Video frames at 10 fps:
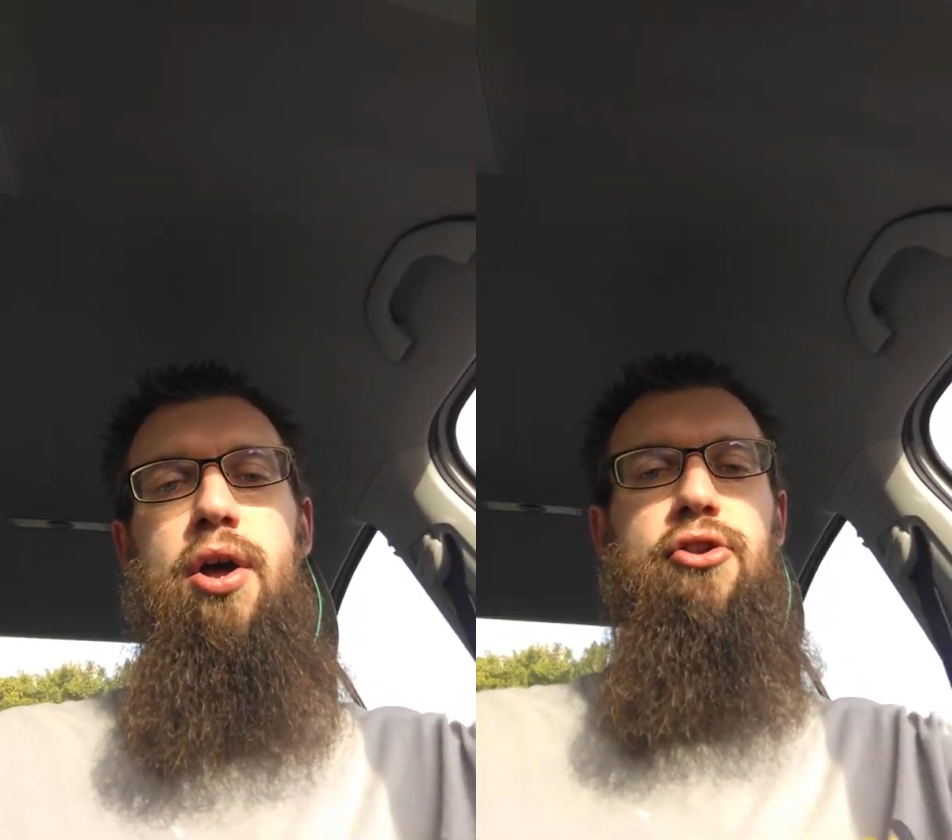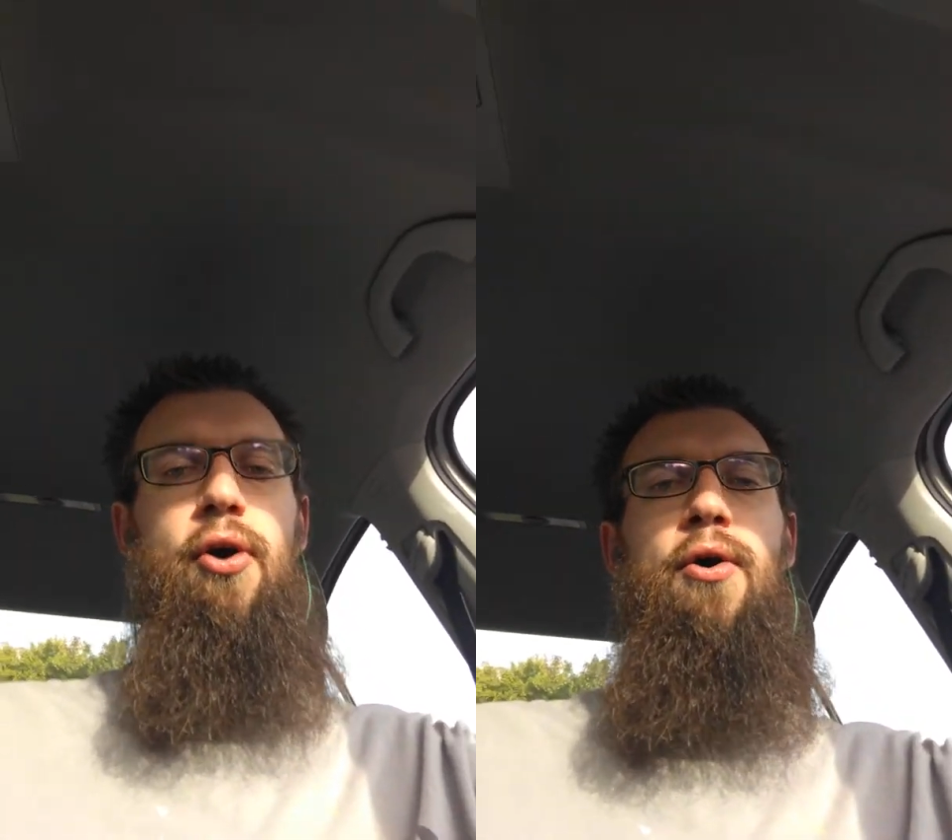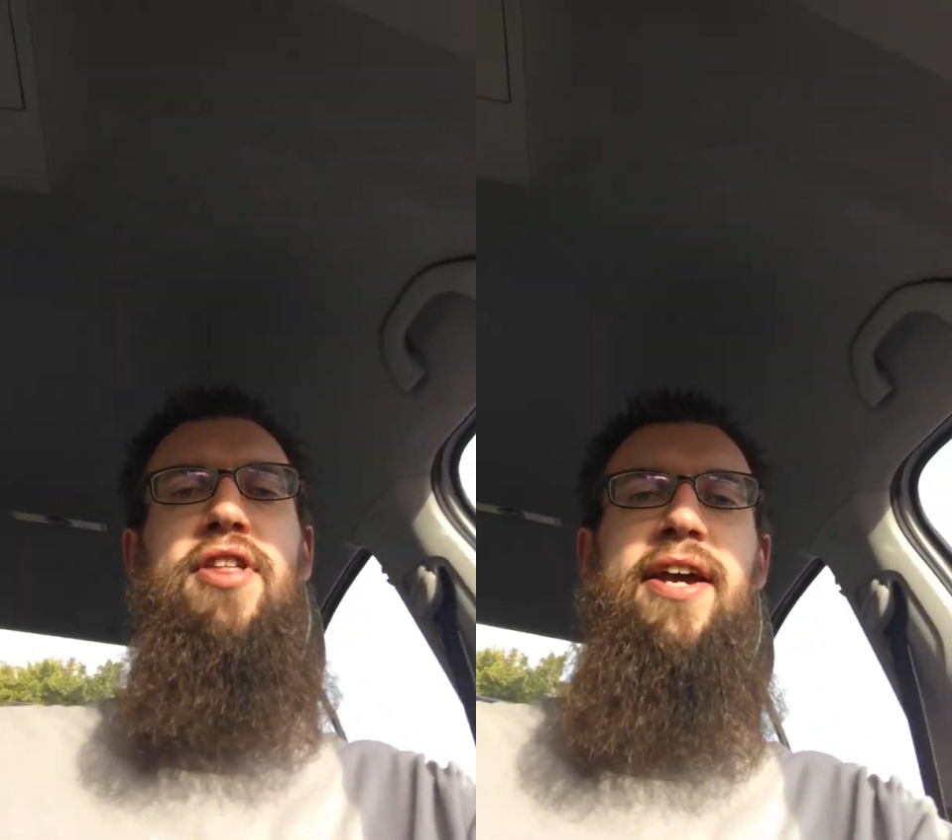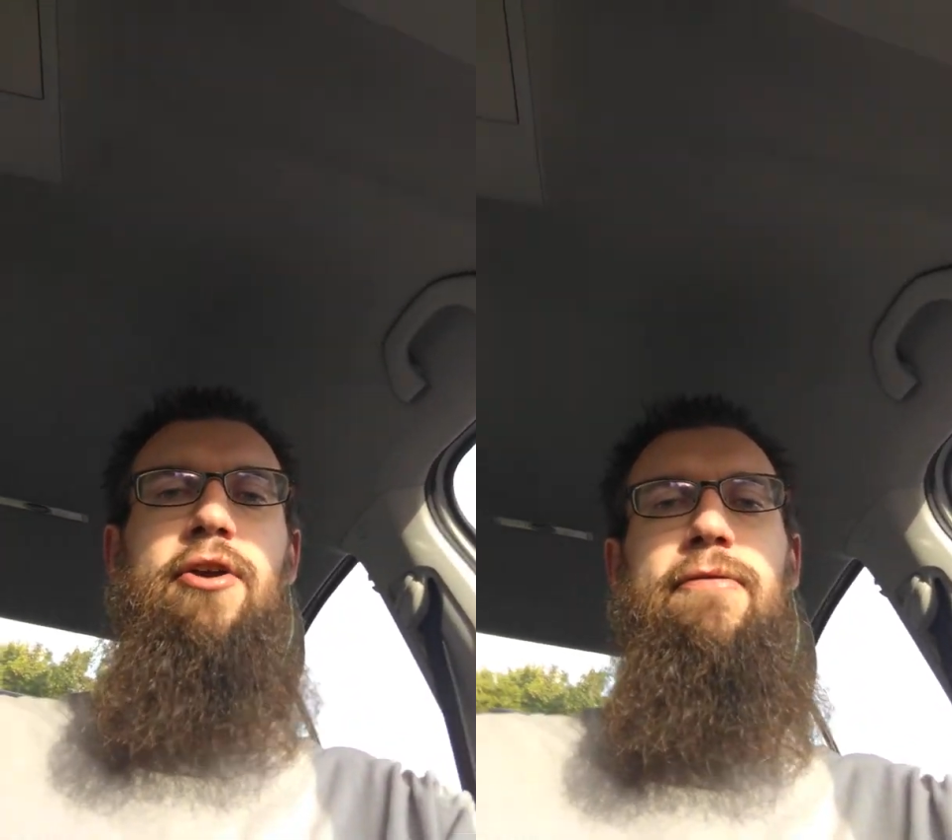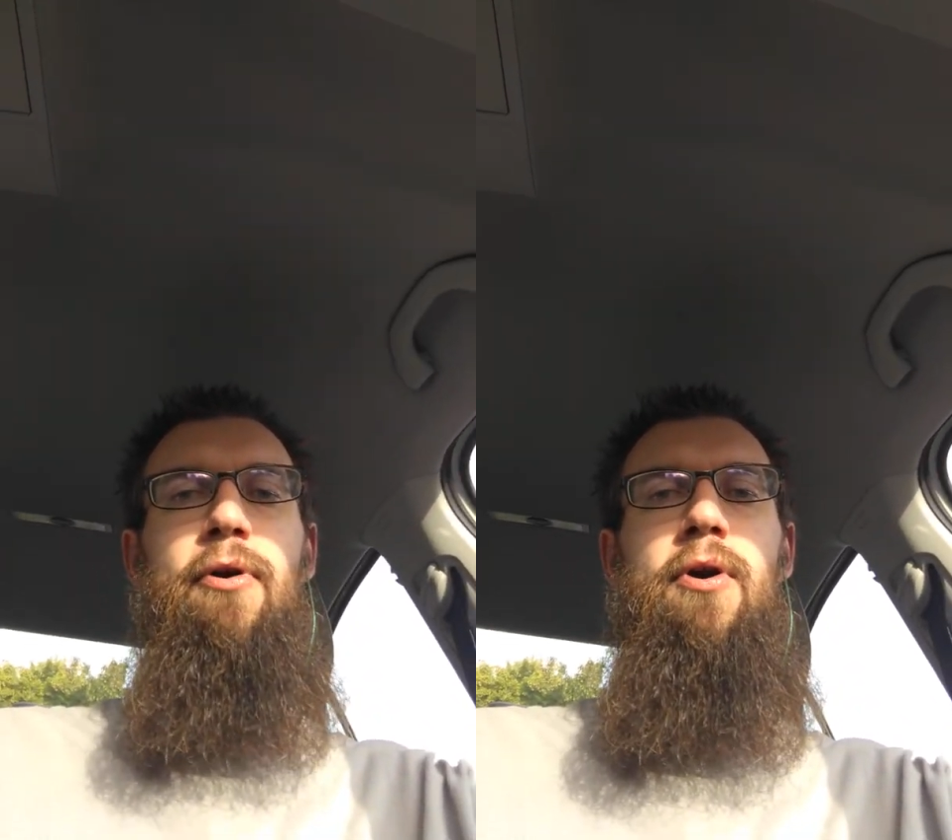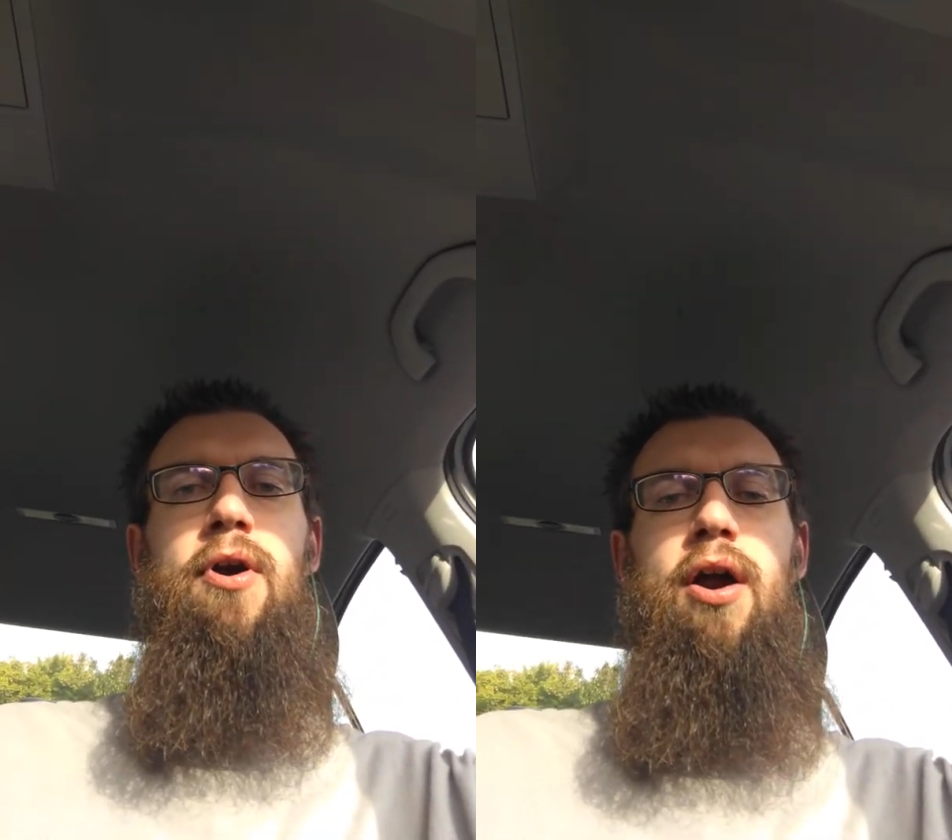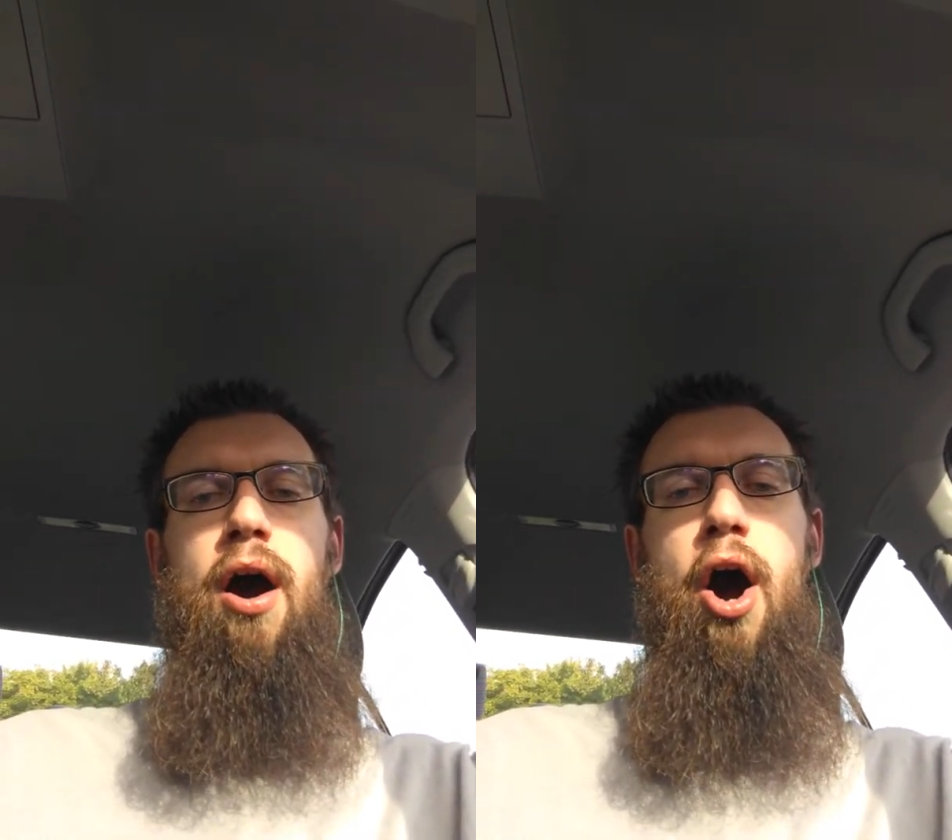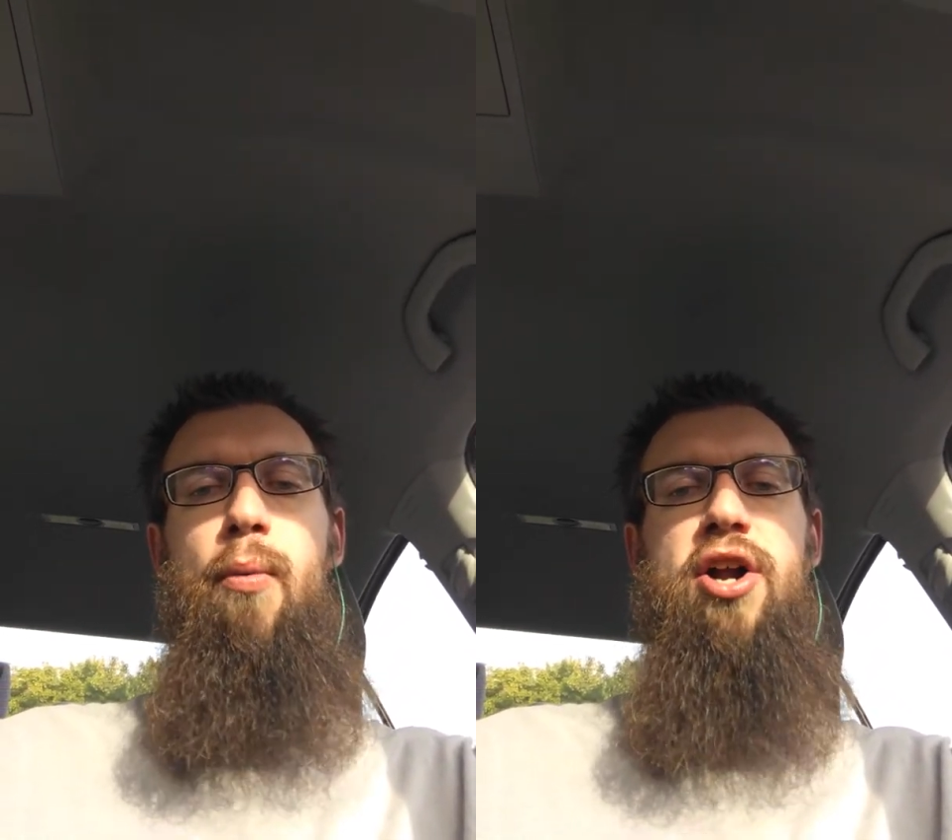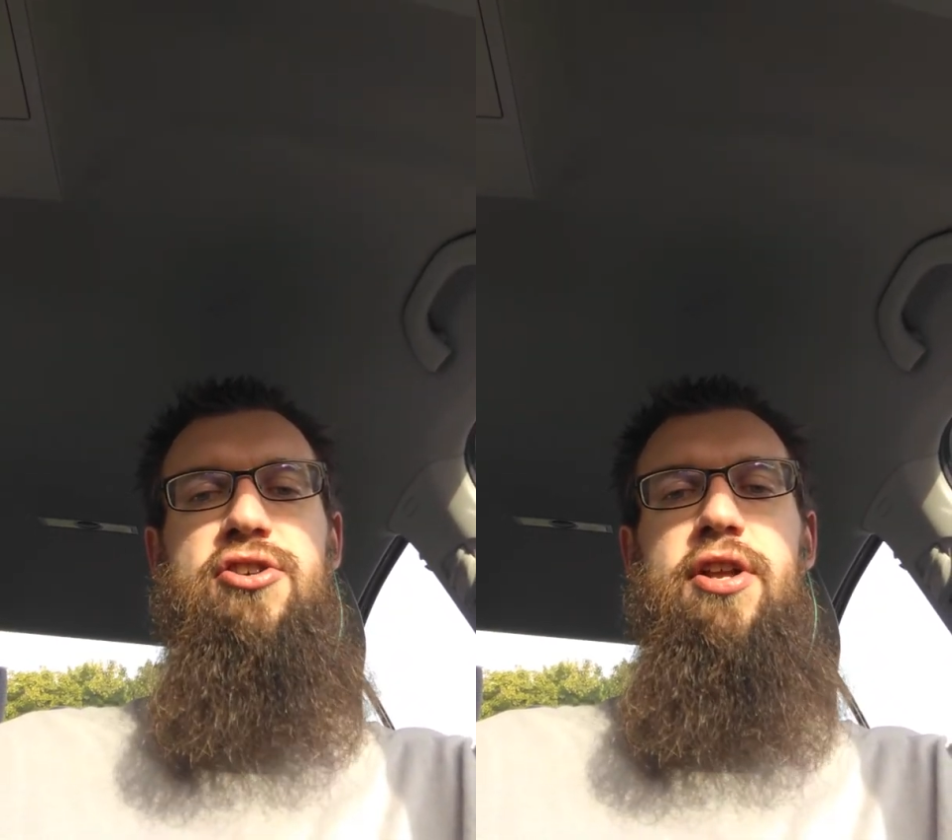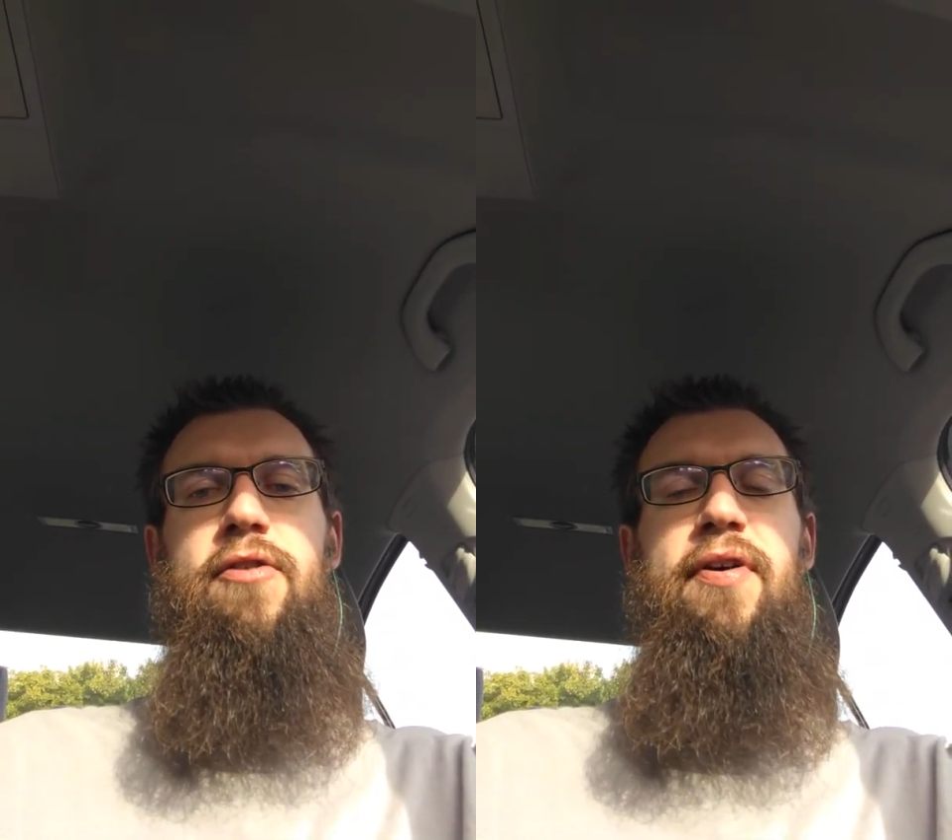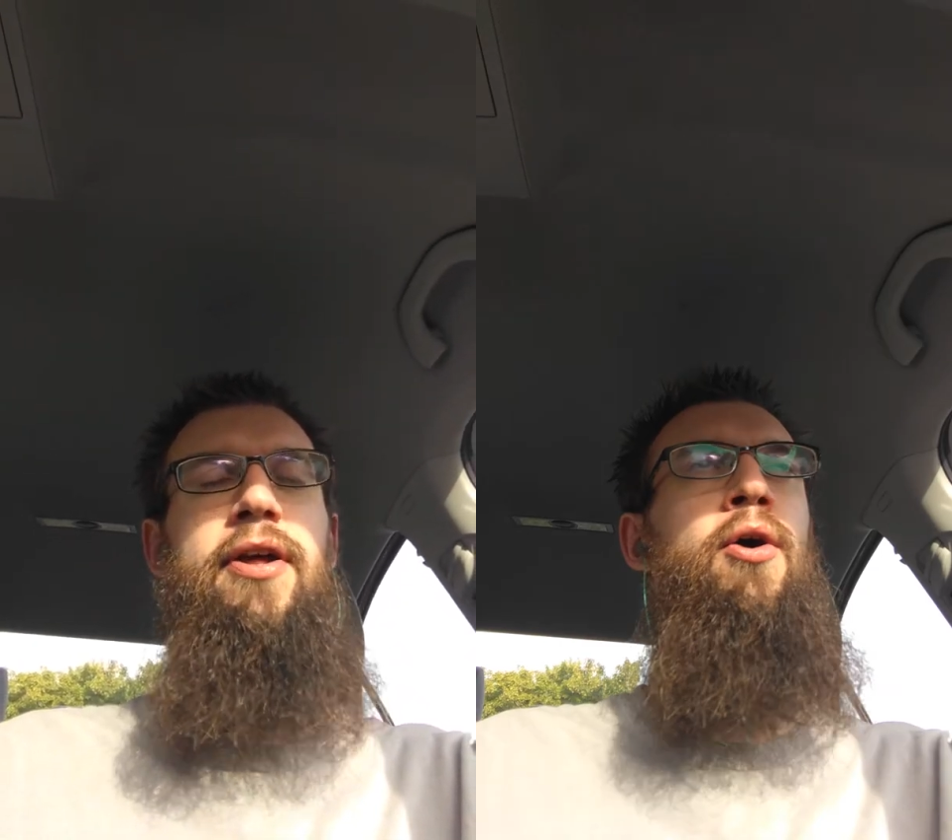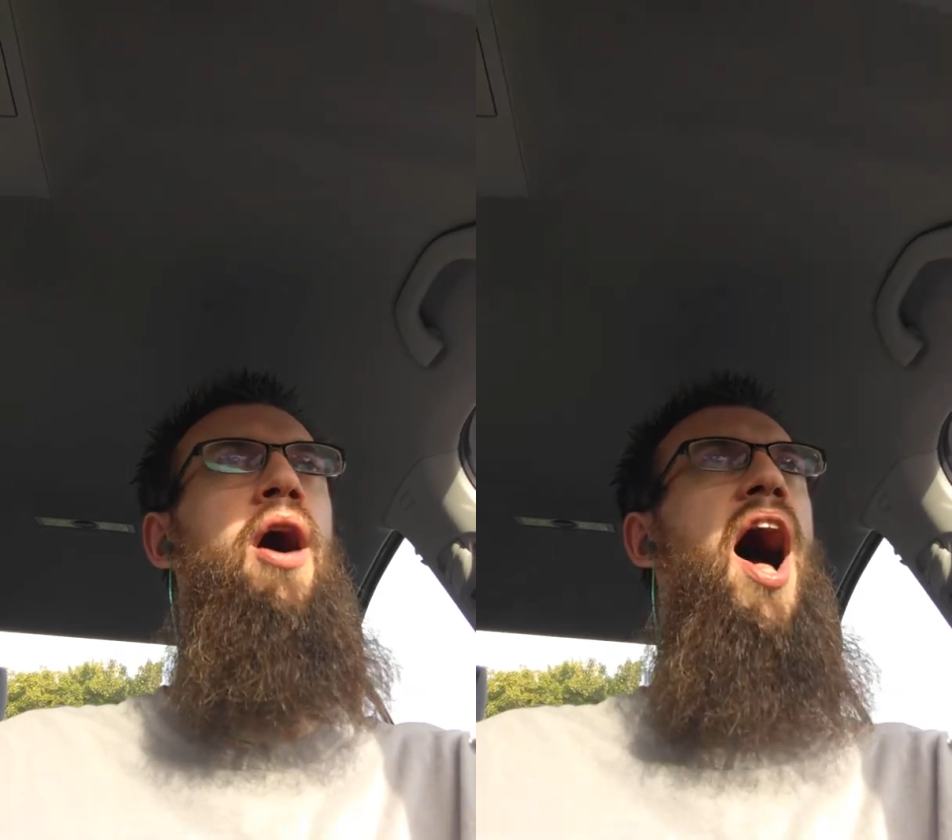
So thank you for uh, watching this video.